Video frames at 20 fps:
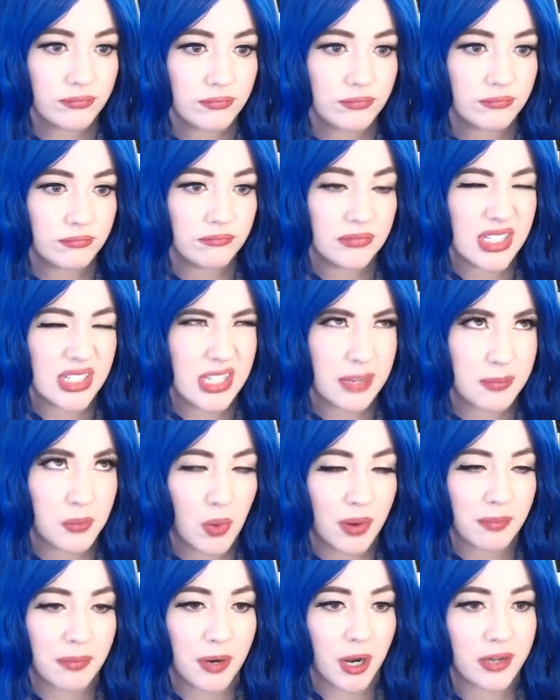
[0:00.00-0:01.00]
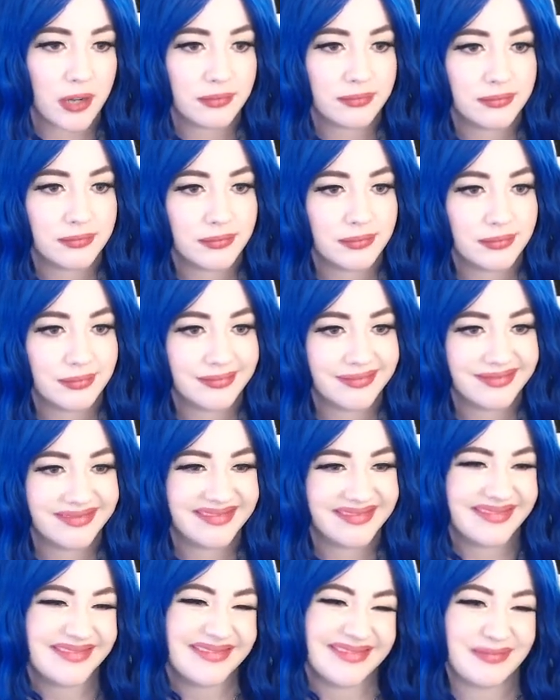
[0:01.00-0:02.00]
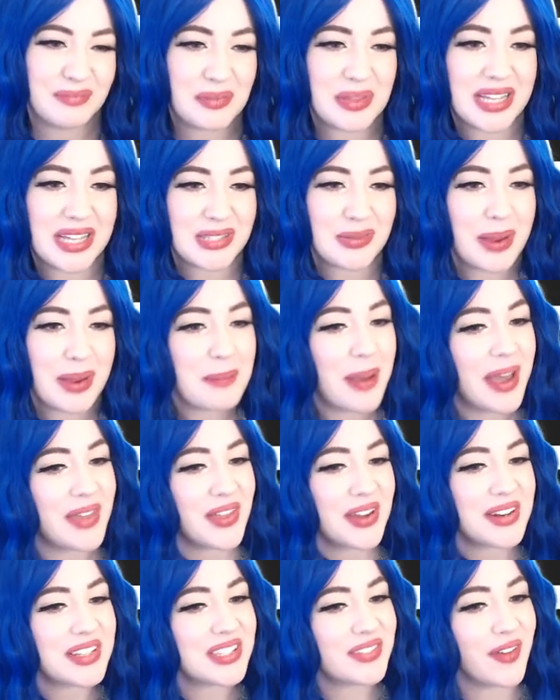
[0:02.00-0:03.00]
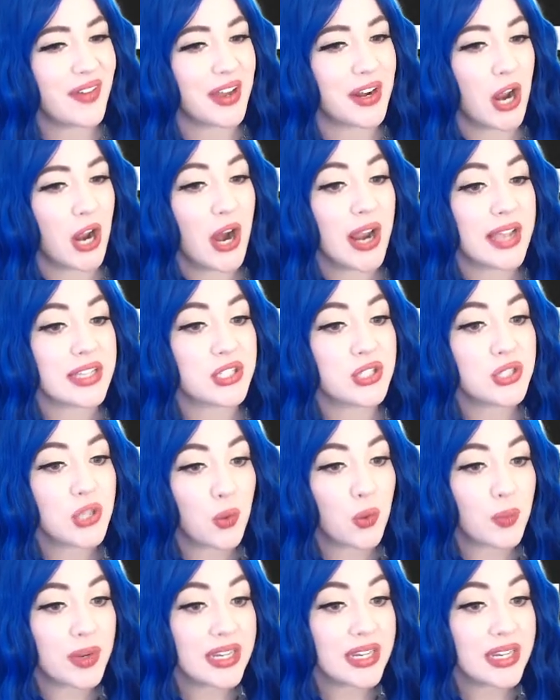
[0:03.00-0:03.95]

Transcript: except one part. But that's why Python is fun. All right, so